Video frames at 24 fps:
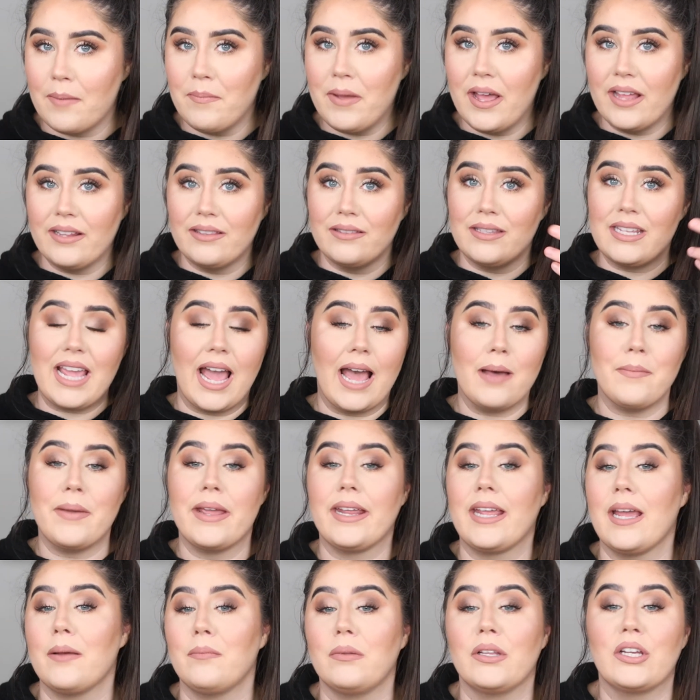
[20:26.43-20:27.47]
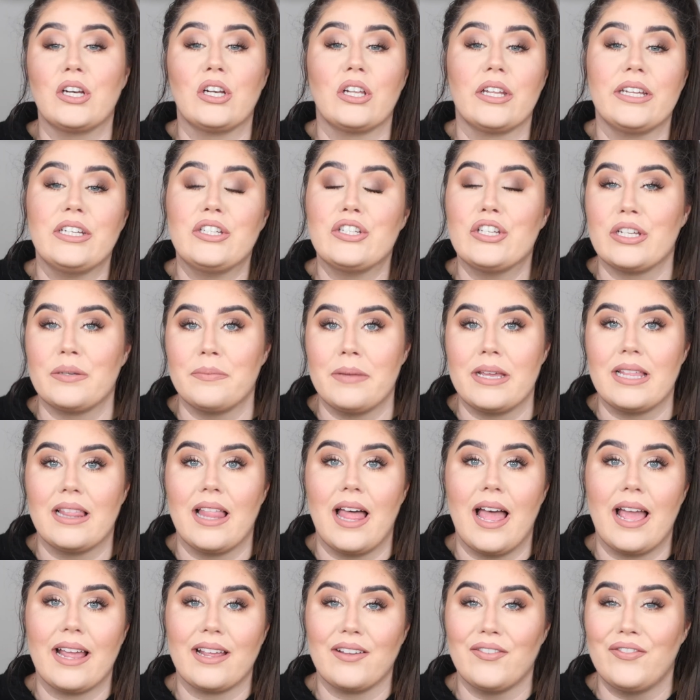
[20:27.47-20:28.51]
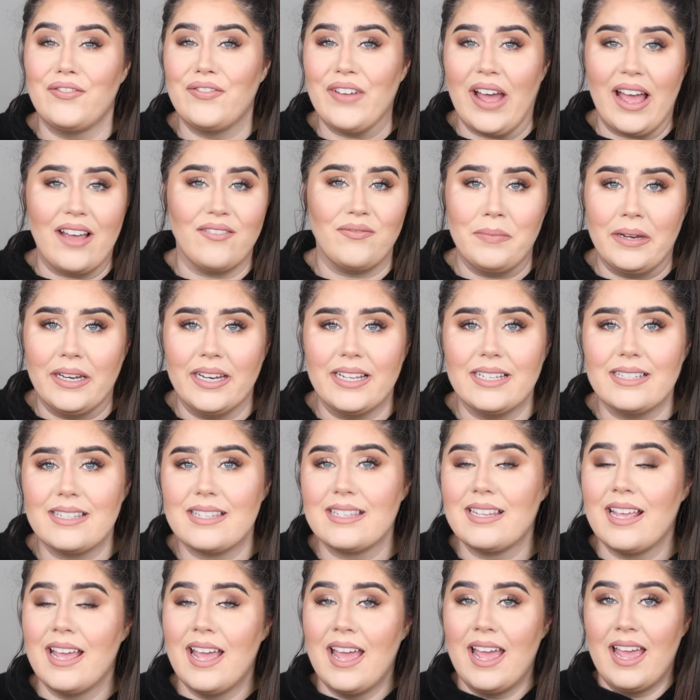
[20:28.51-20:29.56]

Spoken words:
But the eye makeup literally took me like 5 minutes.